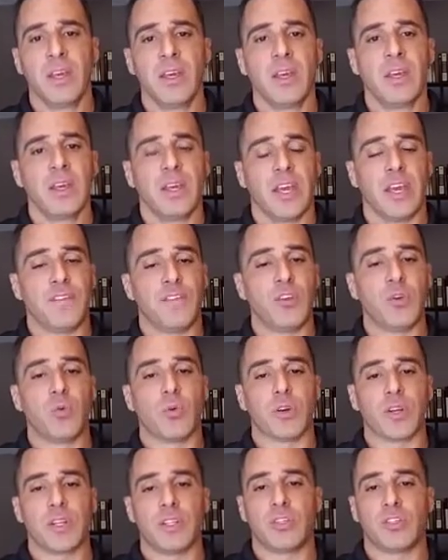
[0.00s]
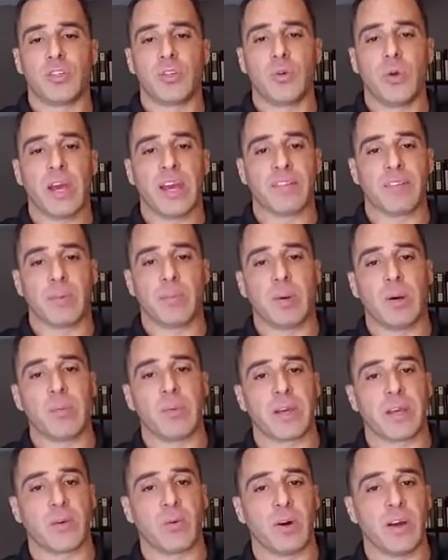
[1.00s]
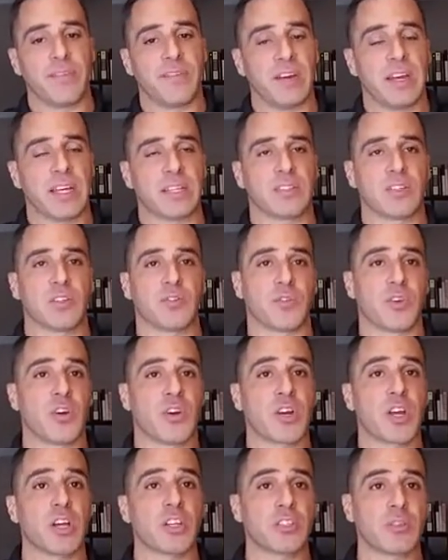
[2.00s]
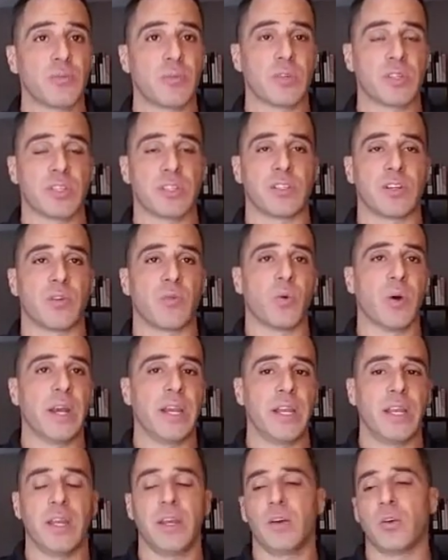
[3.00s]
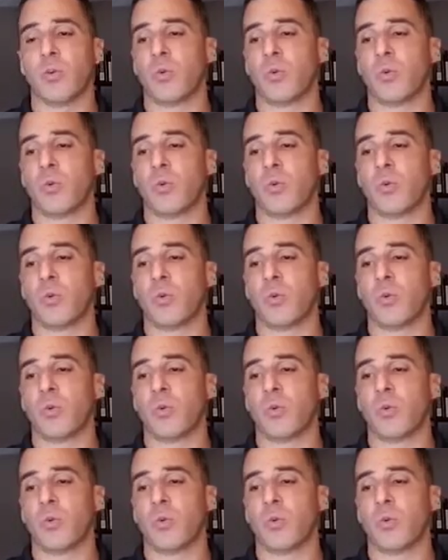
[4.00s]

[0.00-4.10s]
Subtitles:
if you wanted to have a public Wi-Fi access for your customers as they're waiting,